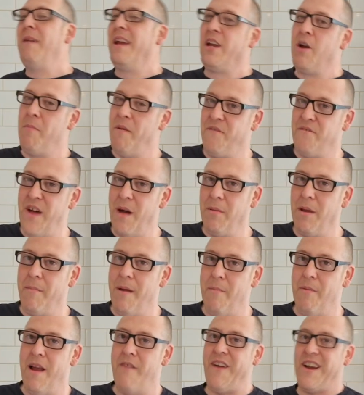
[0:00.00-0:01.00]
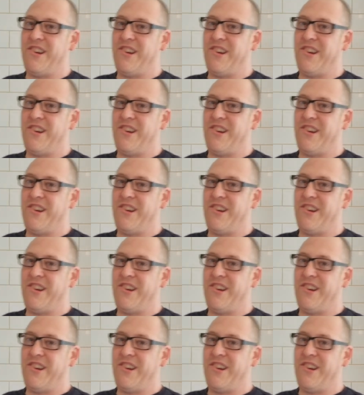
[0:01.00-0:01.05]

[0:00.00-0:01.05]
become a family member of